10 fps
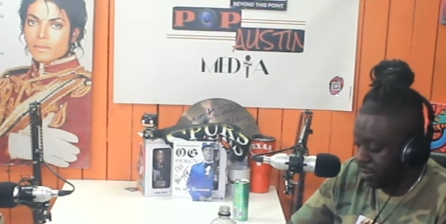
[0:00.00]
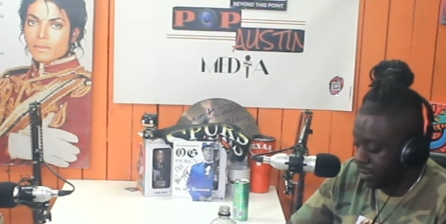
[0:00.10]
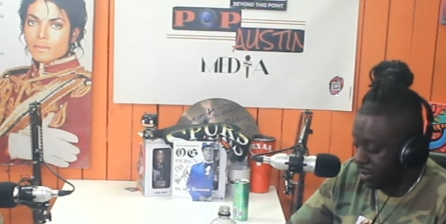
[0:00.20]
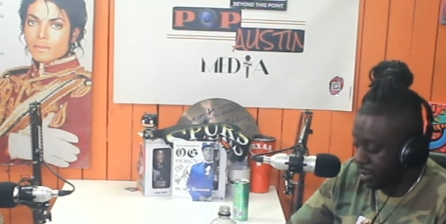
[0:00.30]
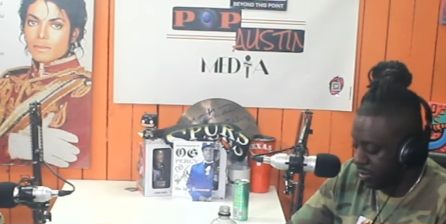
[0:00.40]

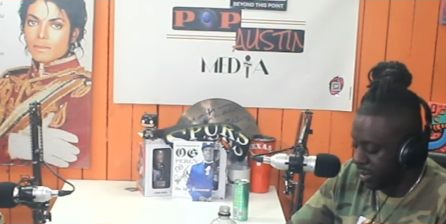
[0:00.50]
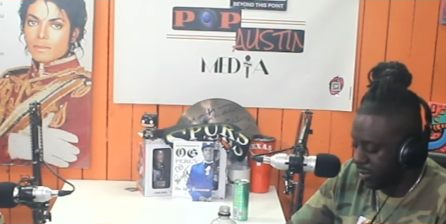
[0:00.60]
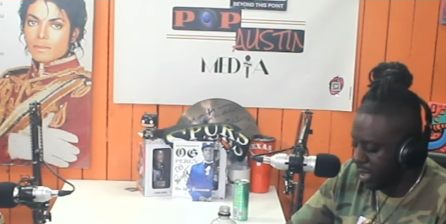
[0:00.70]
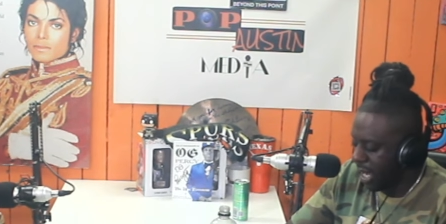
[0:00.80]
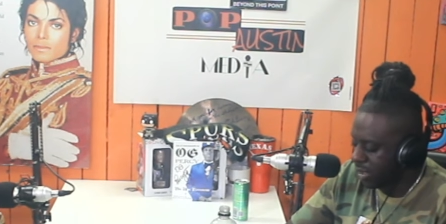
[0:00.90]
Speaker 1: It's, we we
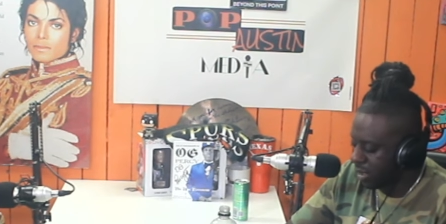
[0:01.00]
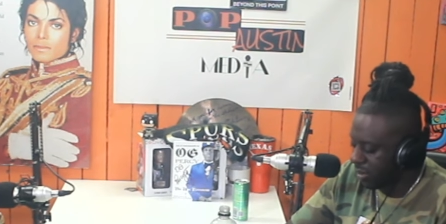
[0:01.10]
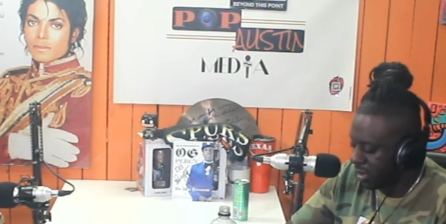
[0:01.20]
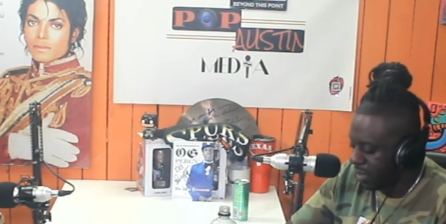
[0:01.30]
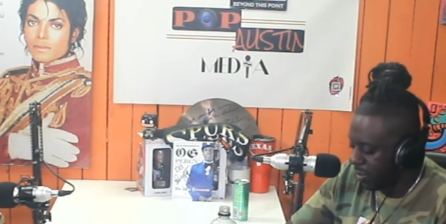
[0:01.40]
got still
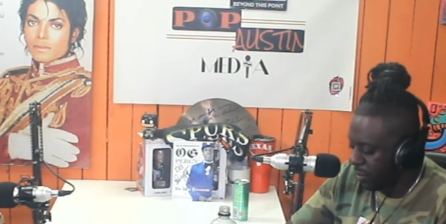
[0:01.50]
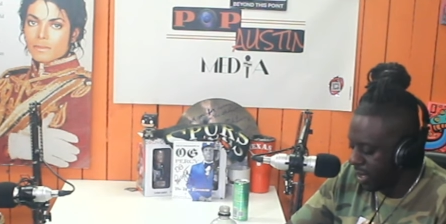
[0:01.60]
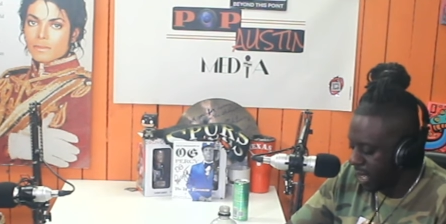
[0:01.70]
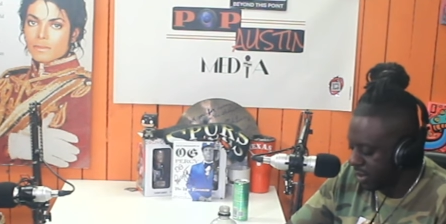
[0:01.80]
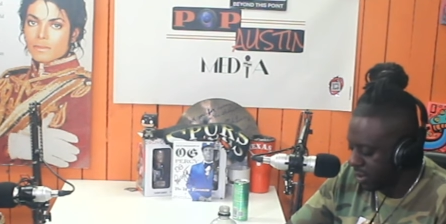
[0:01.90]
tipping. Mm-hmm. We
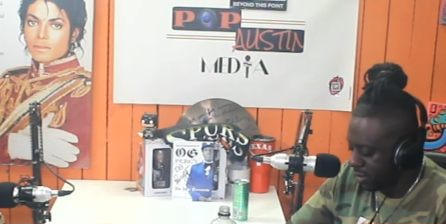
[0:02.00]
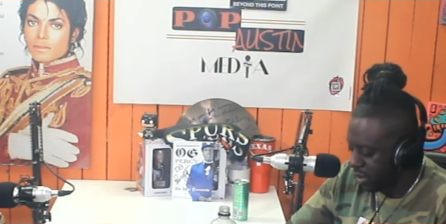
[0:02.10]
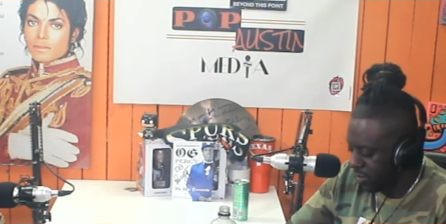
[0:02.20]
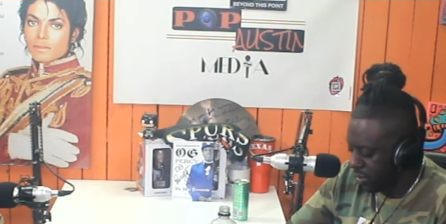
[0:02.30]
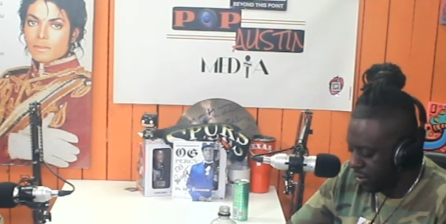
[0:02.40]
got still
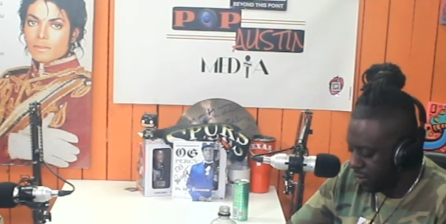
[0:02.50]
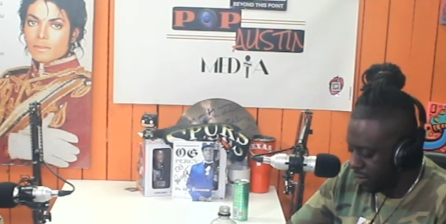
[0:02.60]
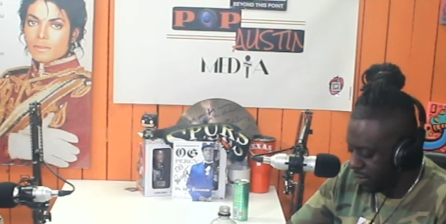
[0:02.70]
tipping going.